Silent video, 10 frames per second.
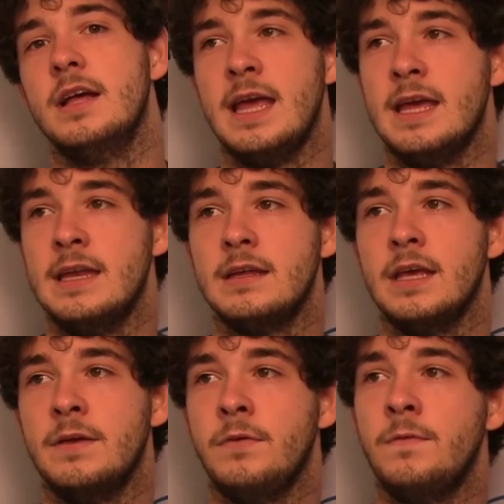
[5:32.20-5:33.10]
And
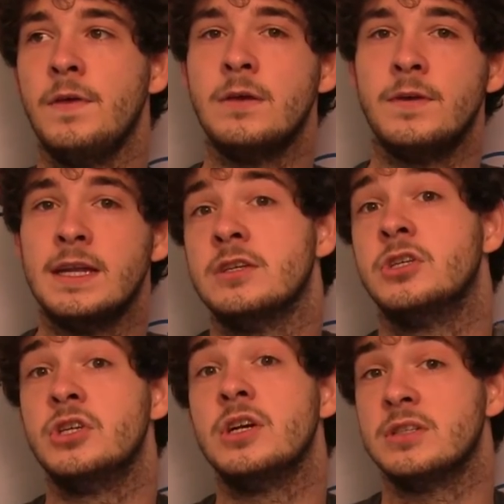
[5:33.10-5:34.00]
if you think of it as
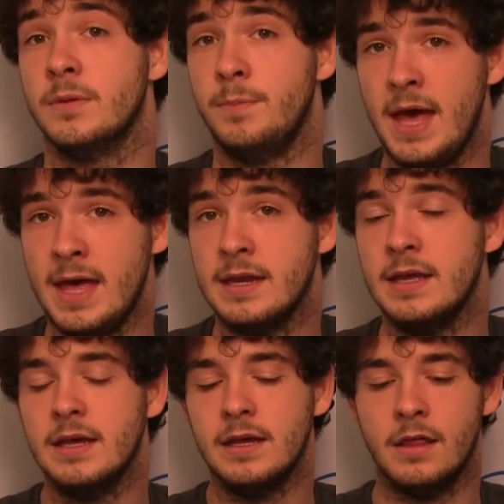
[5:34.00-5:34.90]
just a pen,
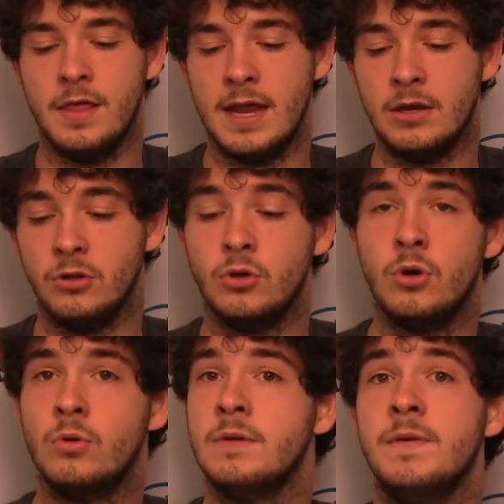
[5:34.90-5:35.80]
then you
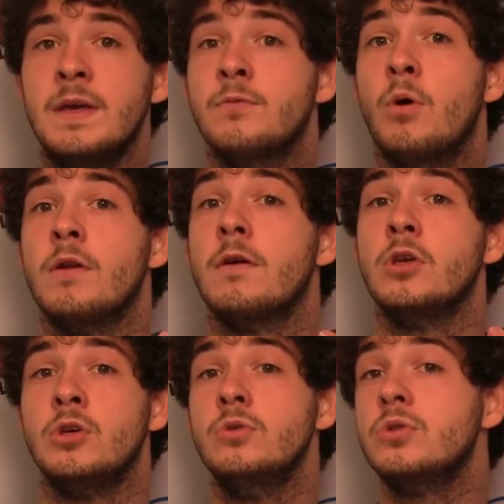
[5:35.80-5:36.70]
can only think of one
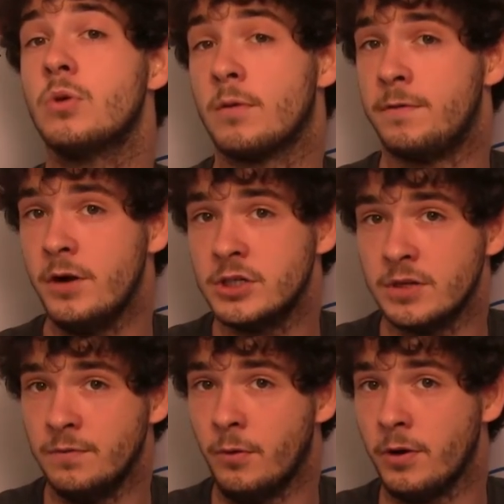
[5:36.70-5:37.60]
use or
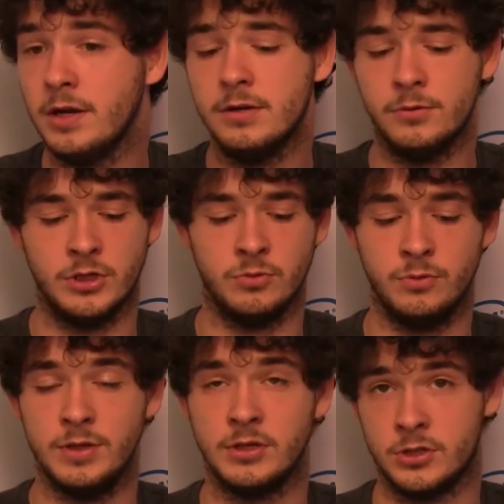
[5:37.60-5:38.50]
function for it, which
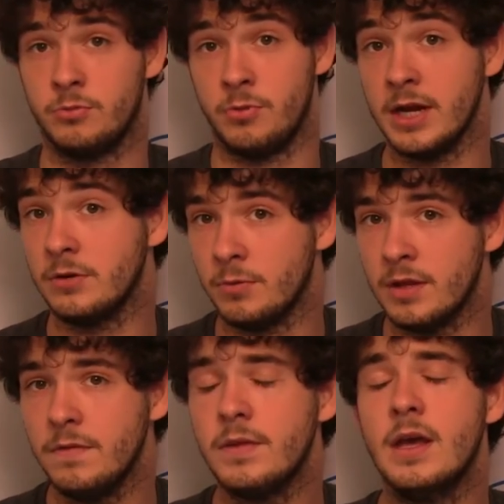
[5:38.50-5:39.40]
would be to write with.